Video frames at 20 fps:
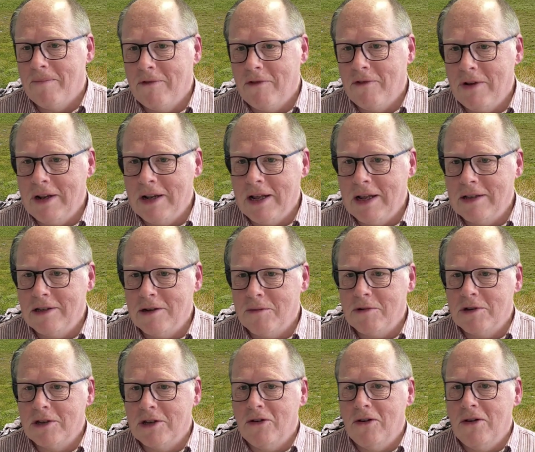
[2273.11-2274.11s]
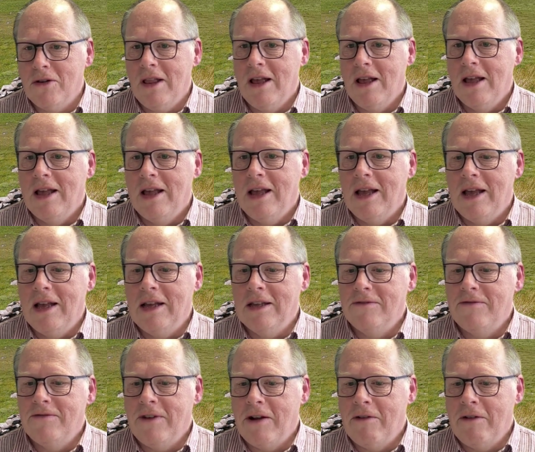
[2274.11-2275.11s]
3-day summer school, is
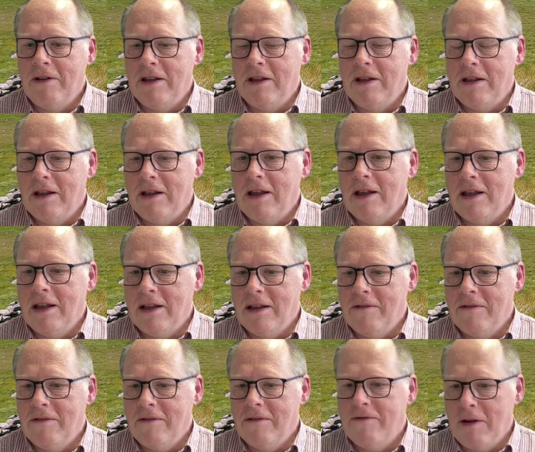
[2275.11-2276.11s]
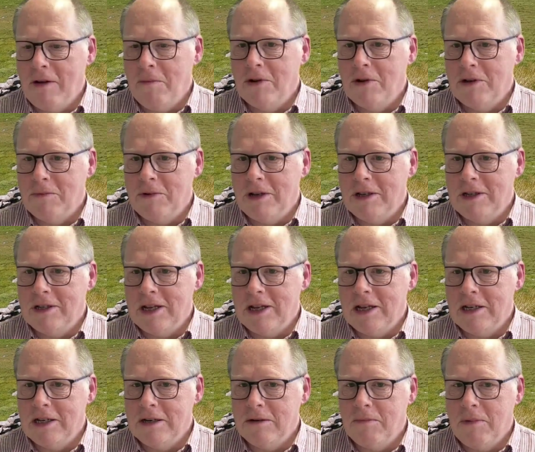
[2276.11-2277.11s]
very much
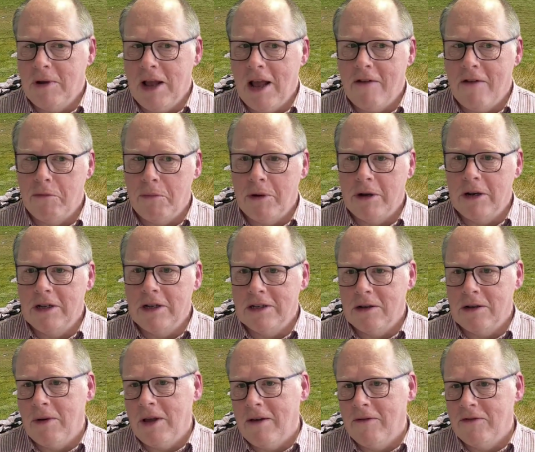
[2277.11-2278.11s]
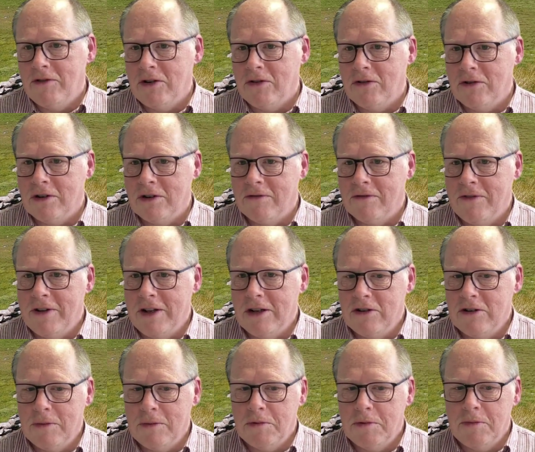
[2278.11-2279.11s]
appreciated by everybody. So we have shorter field
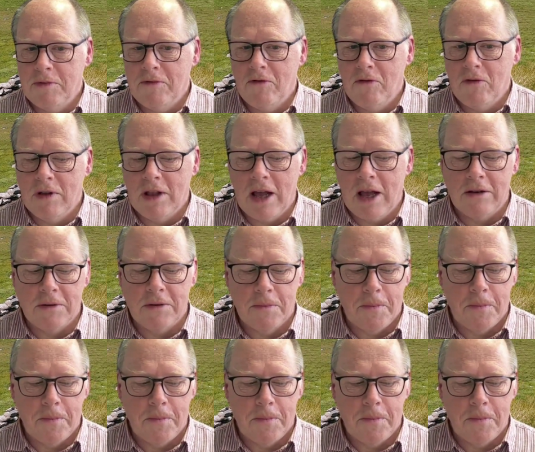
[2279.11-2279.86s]
trips before that.